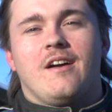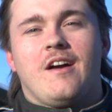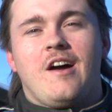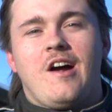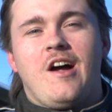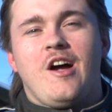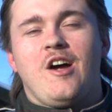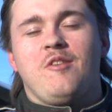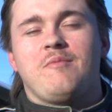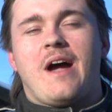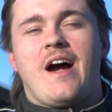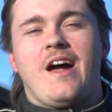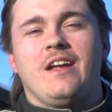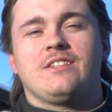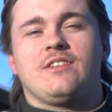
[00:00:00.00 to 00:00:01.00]

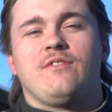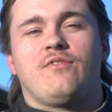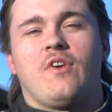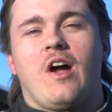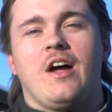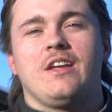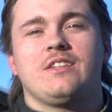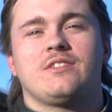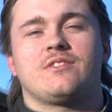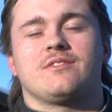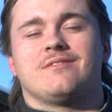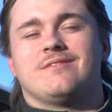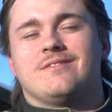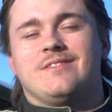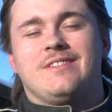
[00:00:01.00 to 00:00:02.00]
Honestly, for us,
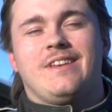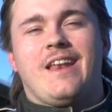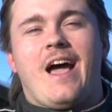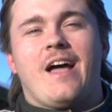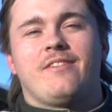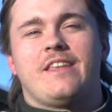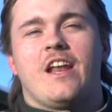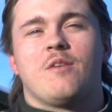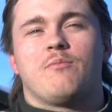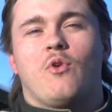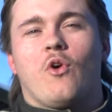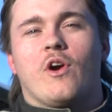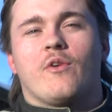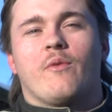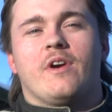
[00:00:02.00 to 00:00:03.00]
not that
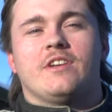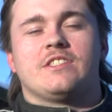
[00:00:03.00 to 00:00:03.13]
important. We're